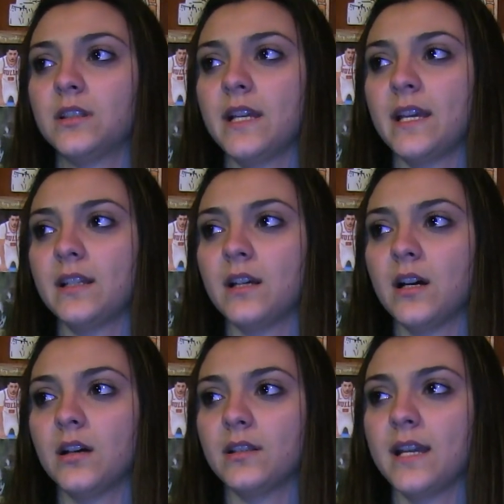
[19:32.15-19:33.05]

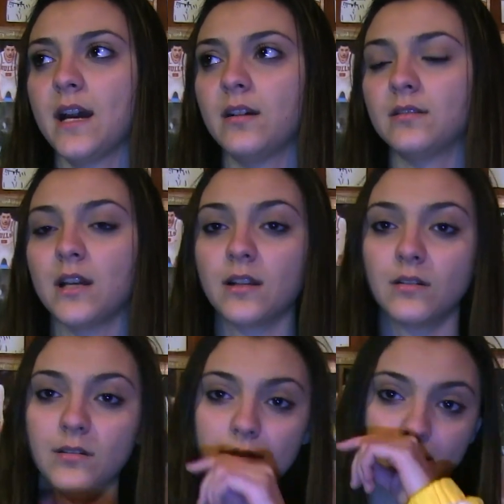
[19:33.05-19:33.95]
Yeah,
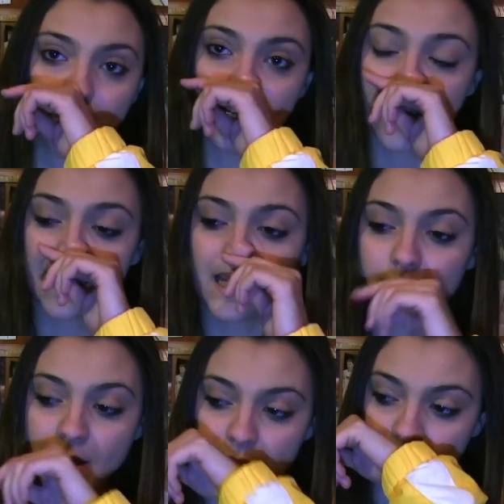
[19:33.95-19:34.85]
now I can't
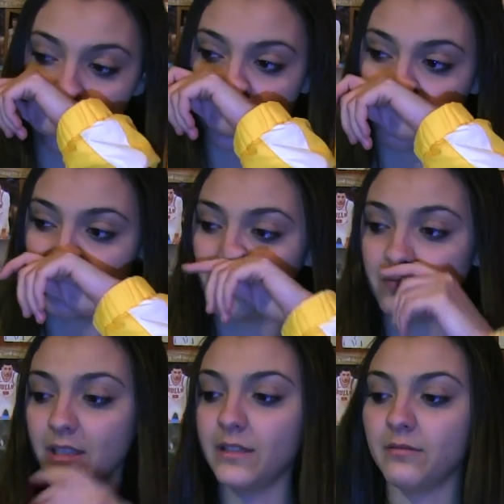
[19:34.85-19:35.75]
imagine how people who
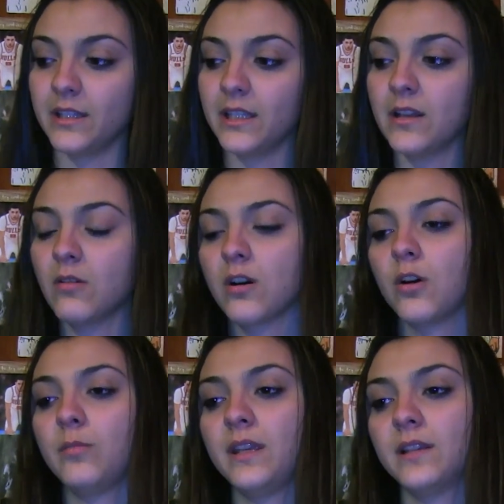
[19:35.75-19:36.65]
really, really know
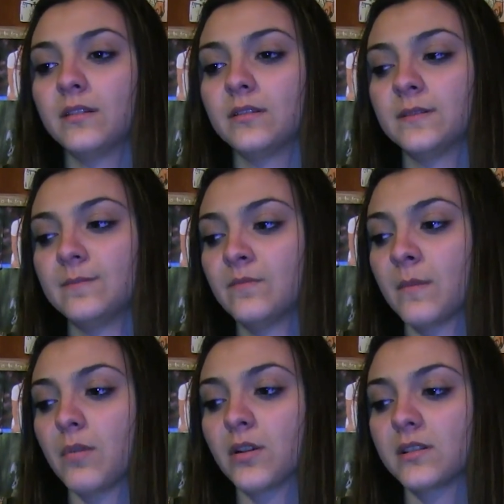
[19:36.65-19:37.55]
Kobe
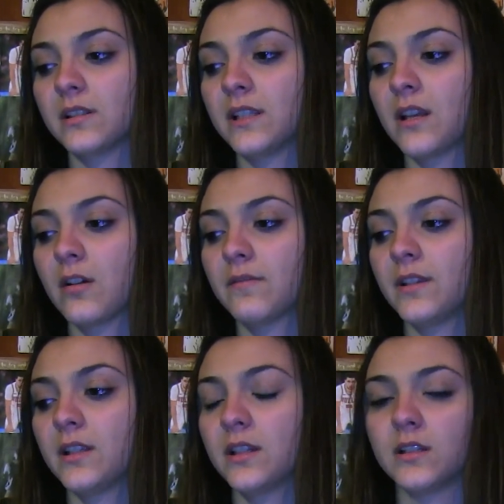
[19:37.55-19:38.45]
personally are
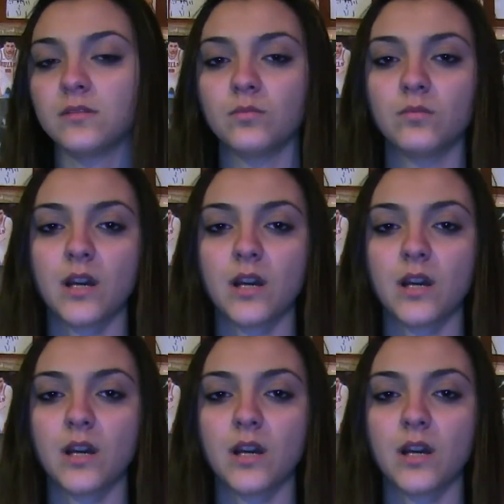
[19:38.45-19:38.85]
feeling, because,